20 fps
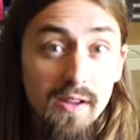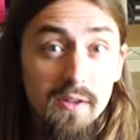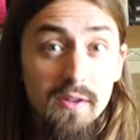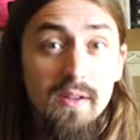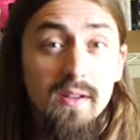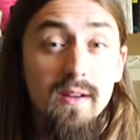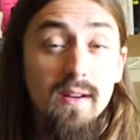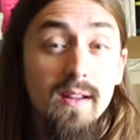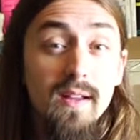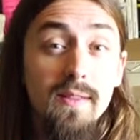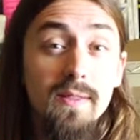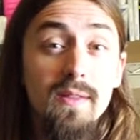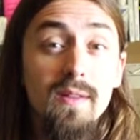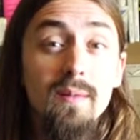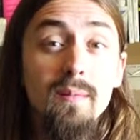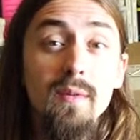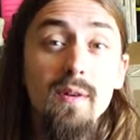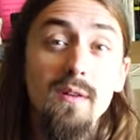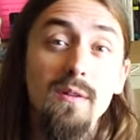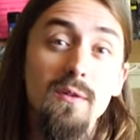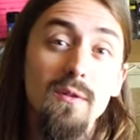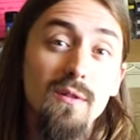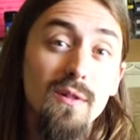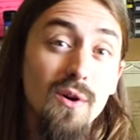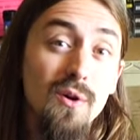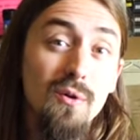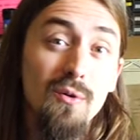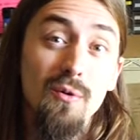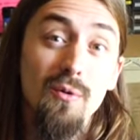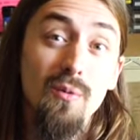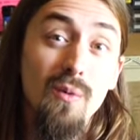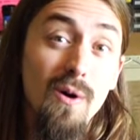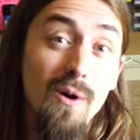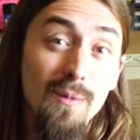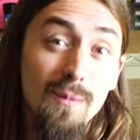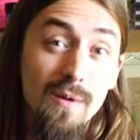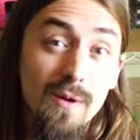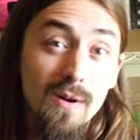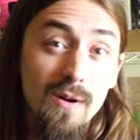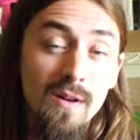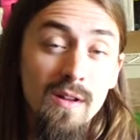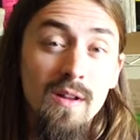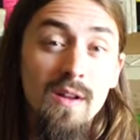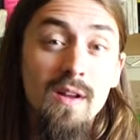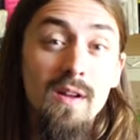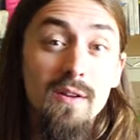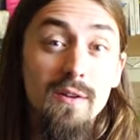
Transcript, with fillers: You can get them in your local Walmart,